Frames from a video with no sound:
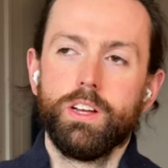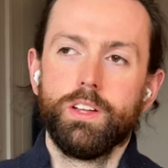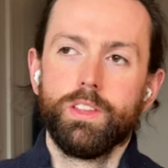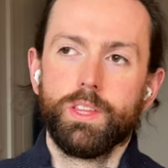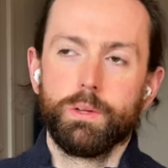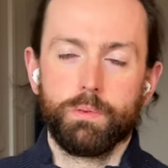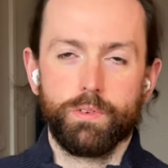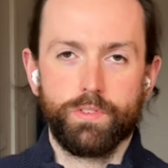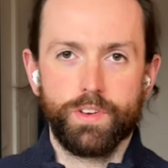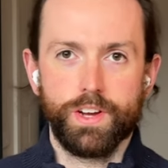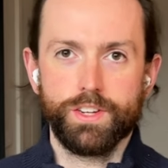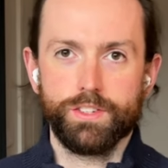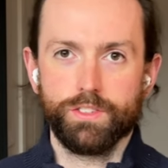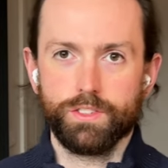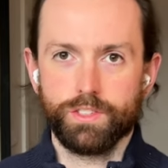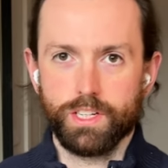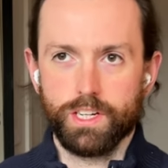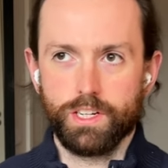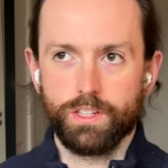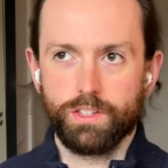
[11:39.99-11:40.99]
The professional
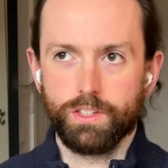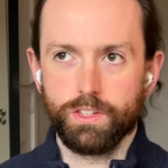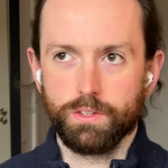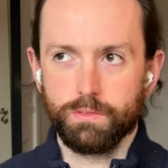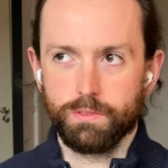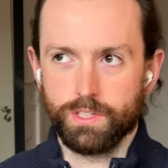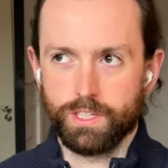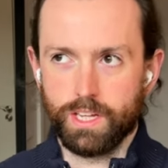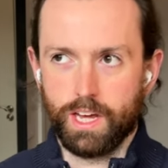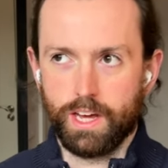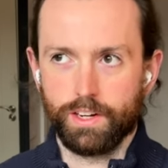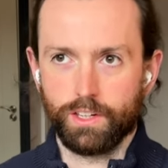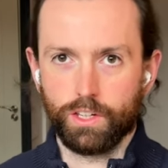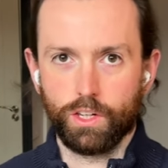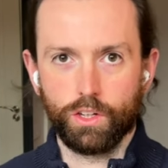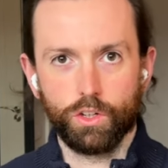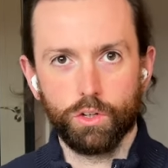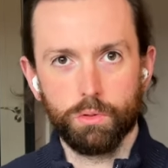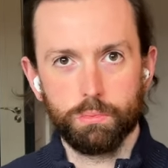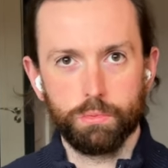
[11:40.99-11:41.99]
side to it was that it can
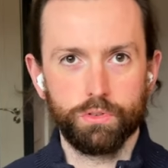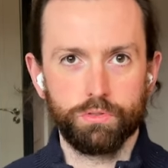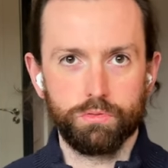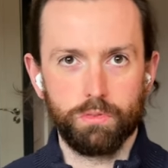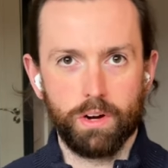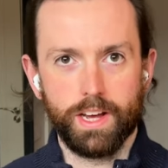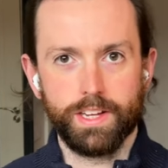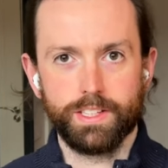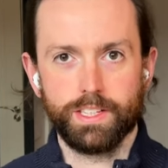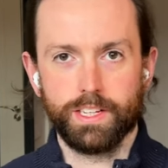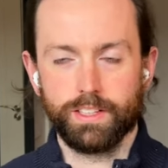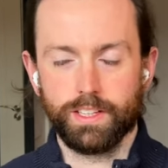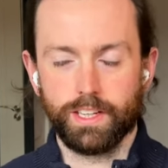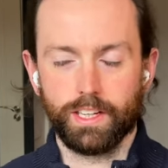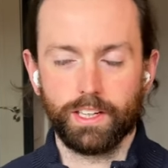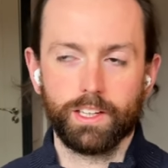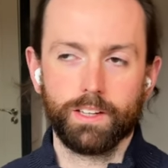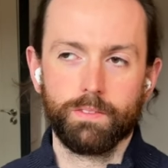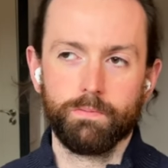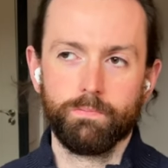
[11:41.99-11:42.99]
go both ways, I
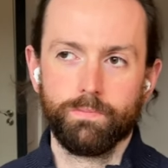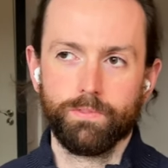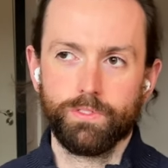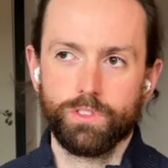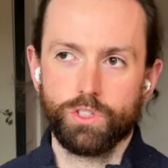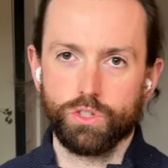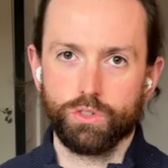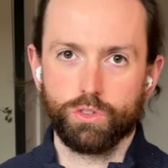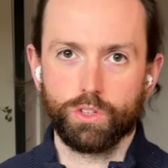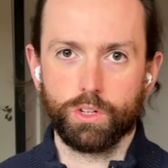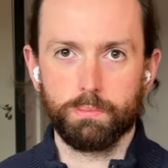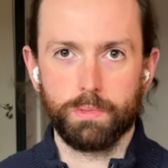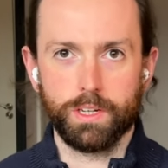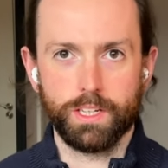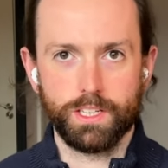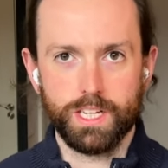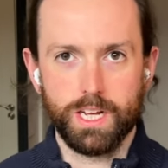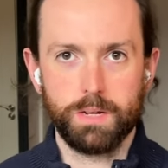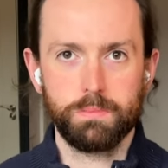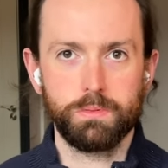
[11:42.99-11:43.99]
think. So it can be
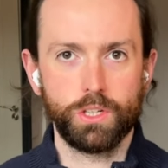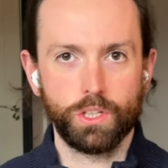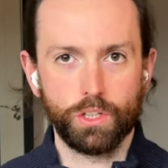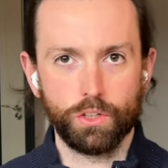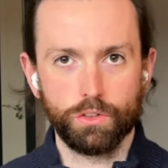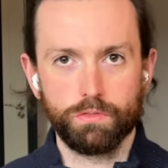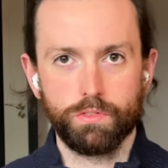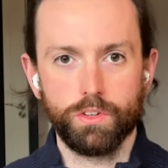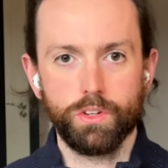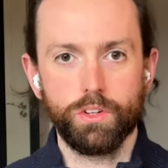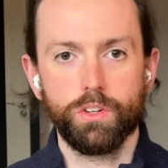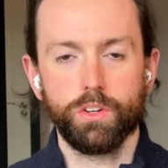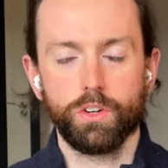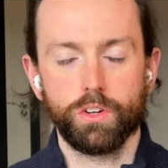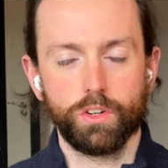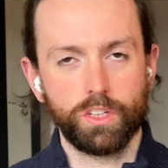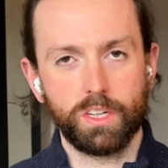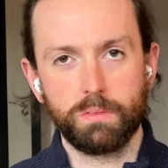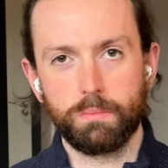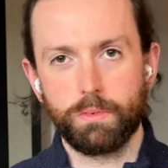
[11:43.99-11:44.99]
exceptionally good for you or
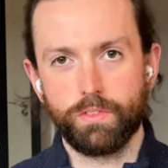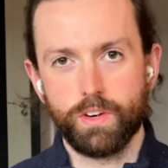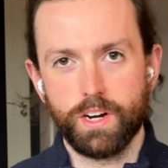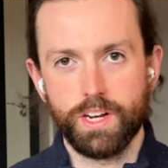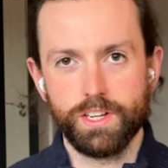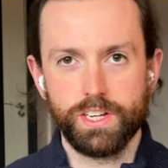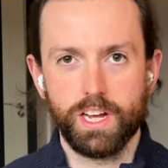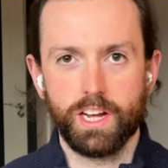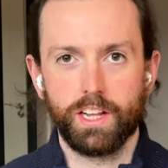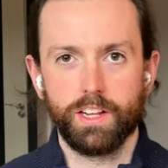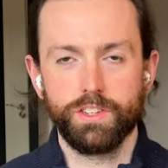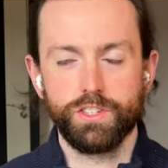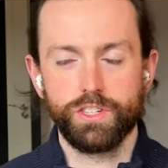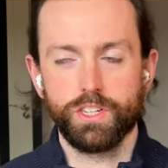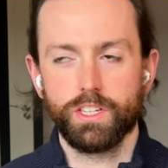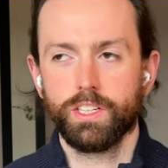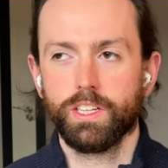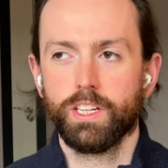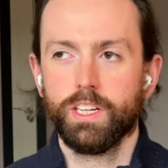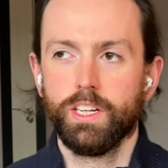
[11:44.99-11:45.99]
it can be very
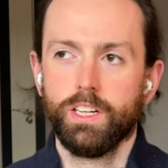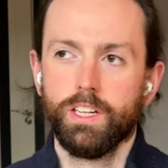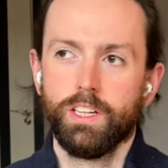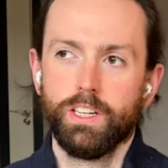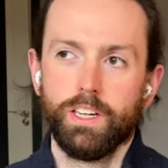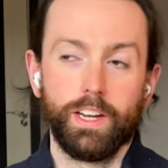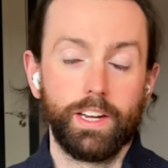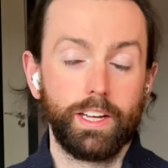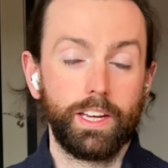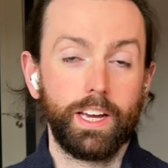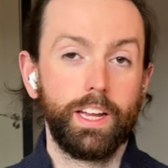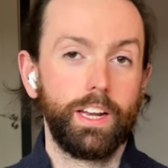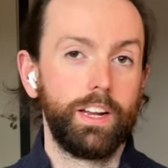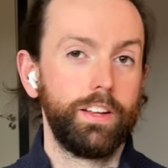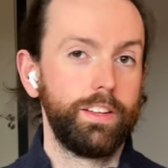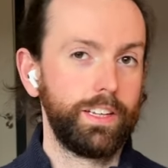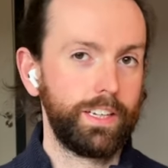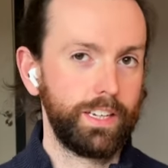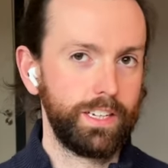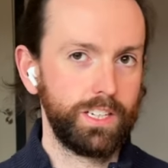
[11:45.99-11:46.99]
challenging. And again, I
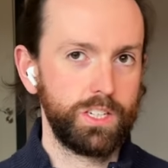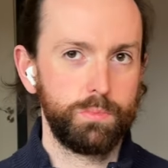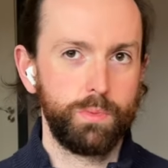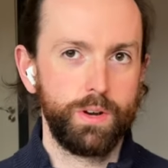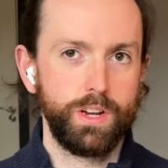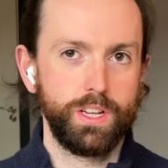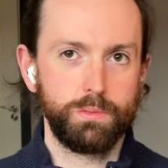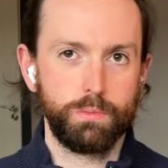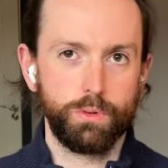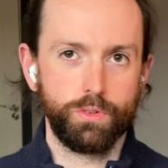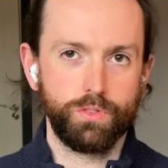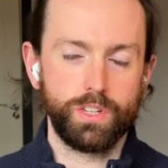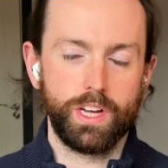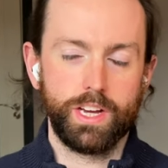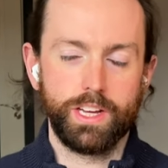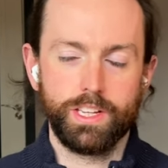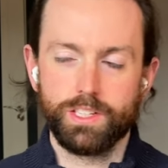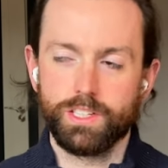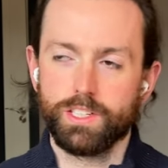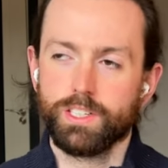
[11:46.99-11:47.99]
think I experienced both
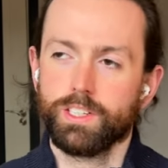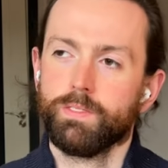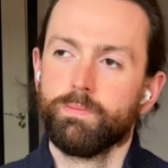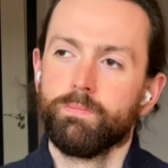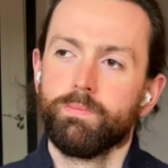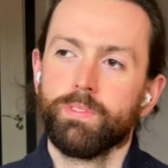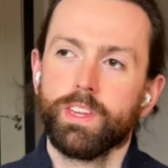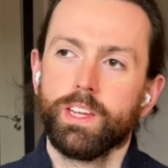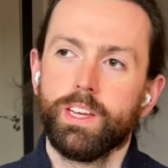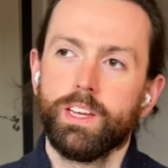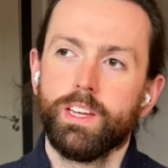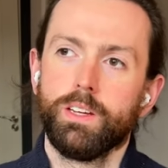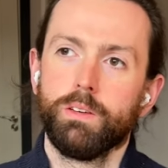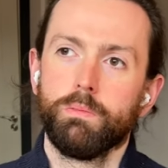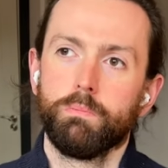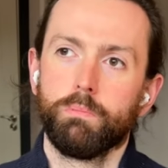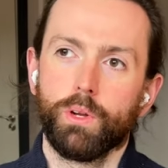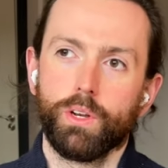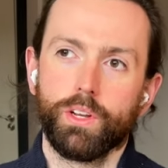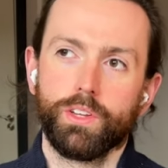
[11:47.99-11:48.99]
sides.
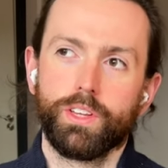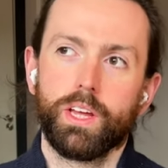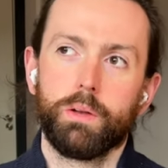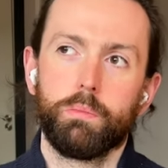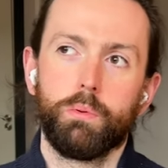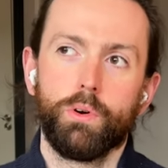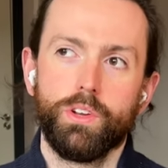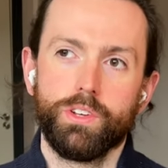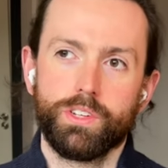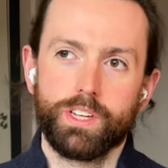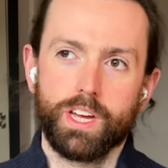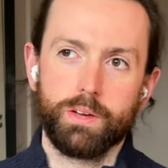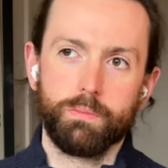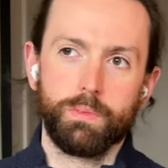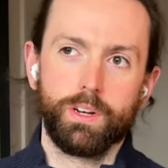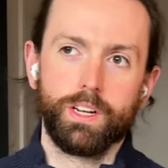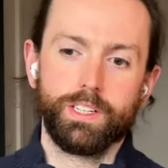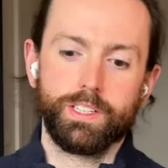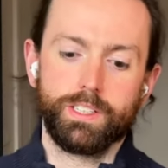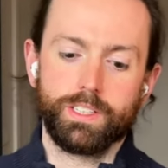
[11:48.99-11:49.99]
But at that point in time
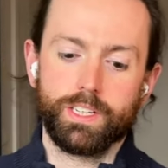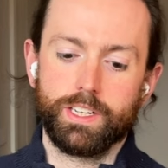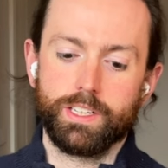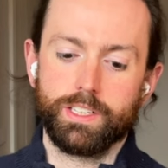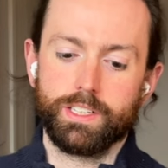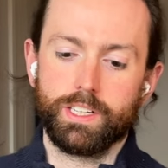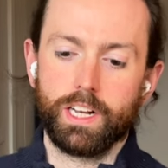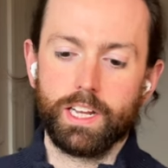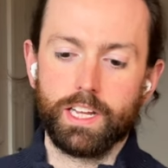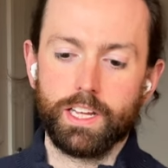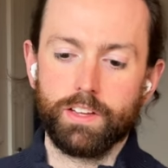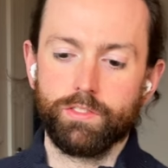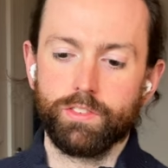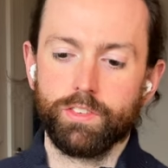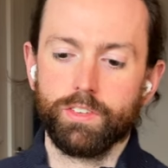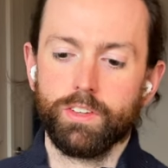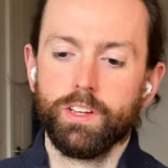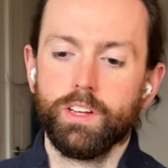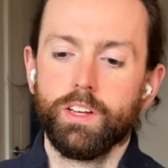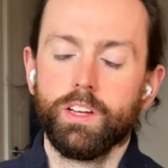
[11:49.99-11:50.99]
when I decided to leave,
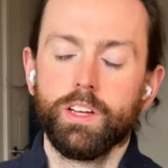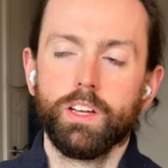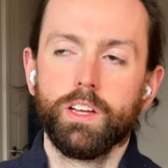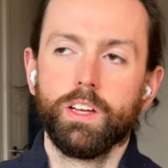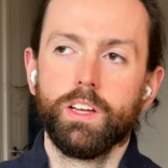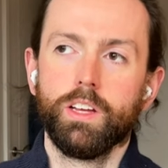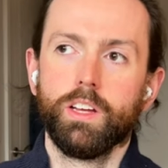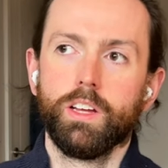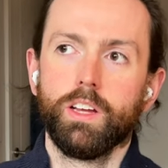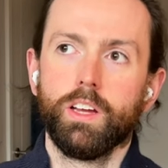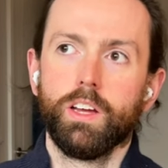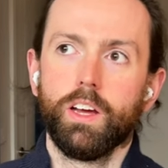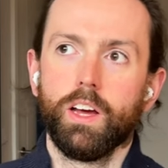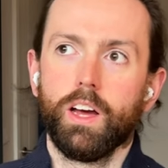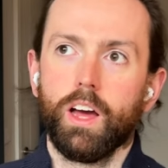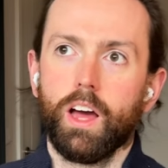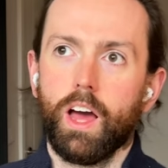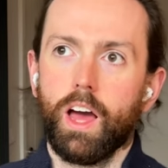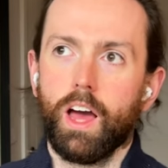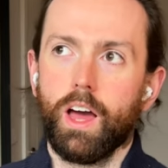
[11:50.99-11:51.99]

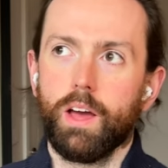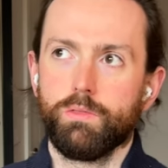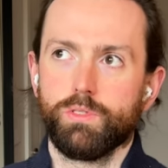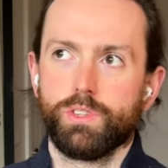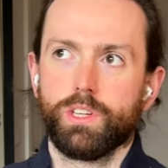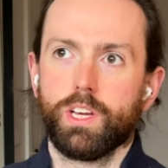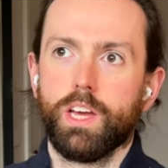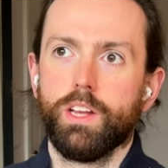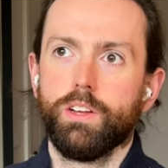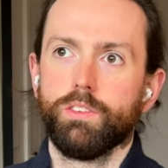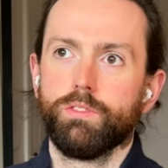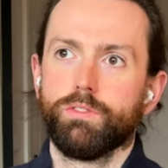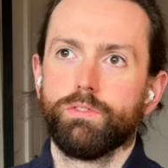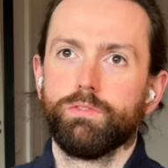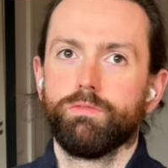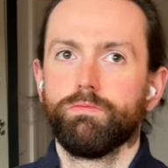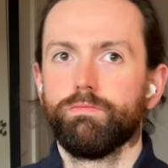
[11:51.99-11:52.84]
I was kind of